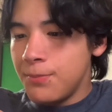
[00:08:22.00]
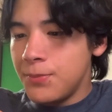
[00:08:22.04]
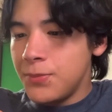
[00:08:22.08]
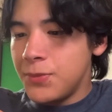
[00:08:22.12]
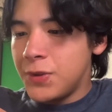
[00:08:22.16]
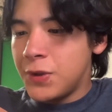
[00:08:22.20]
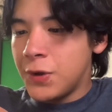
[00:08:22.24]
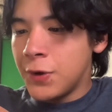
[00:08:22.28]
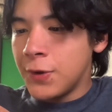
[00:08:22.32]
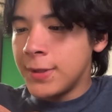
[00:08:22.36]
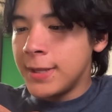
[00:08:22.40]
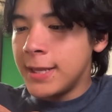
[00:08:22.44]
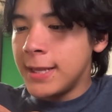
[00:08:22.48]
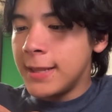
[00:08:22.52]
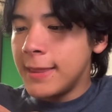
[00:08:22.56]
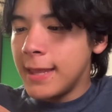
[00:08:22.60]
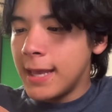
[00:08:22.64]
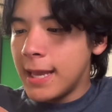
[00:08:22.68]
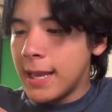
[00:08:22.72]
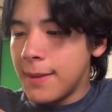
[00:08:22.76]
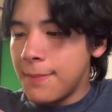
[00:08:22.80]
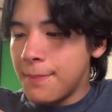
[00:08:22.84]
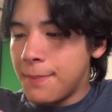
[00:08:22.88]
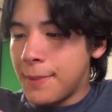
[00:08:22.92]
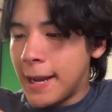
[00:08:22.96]
turning
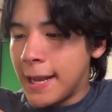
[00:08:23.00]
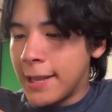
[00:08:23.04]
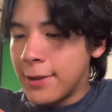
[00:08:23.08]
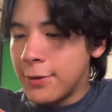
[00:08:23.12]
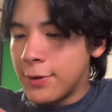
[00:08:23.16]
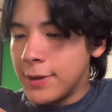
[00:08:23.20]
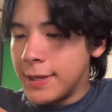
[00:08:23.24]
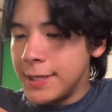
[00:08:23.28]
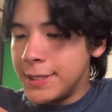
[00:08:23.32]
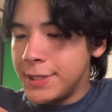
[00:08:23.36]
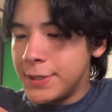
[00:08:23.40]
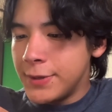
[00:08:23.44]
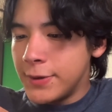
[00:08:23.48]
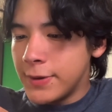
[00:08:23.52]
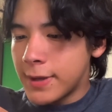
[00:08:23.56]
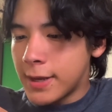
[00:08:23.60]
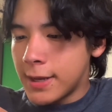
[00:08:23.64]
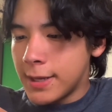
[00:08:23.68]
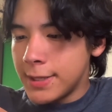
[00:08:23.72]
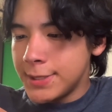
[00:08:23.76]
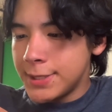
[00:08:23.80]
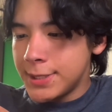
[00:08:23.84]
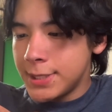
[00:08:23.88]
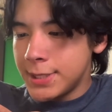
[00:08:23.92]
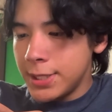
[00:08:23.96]
the empire into a
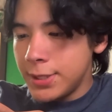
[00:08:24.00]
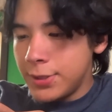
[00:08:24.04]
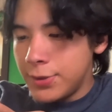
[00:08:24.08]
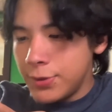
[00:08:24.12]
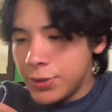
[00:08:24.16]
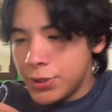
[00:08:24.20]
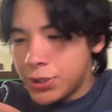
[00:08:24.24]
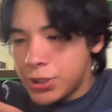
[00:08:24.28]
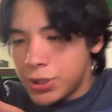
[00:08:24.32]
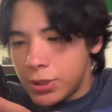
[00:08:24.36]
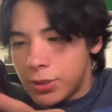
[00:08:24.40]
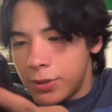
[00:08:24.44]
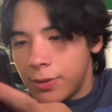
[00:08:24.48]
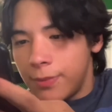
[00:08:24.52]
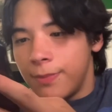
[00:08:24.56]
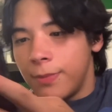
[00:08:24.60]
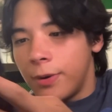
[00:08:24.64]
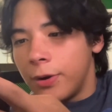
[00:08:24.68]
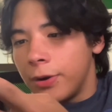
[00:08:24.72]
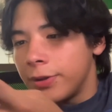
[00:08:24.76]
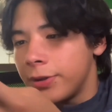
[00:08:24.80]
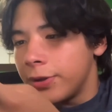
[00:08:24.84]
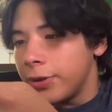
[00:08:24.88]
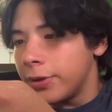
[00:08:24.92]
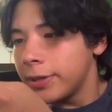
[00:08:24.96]
constitutional
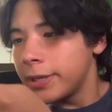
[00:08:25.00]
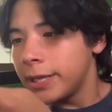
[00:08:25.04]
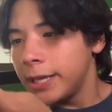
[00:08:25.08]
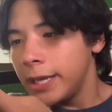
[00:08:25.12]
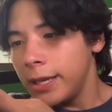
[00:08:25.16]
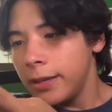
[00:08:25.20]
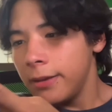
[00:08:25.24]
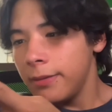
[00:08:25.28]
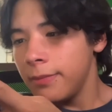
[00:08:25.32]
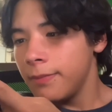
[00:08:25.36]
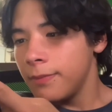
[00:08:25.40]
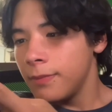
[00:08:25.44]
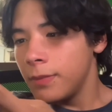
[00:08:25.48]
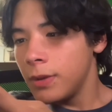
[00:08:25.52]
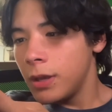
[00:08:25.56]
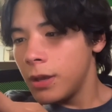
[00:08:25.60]
monarchy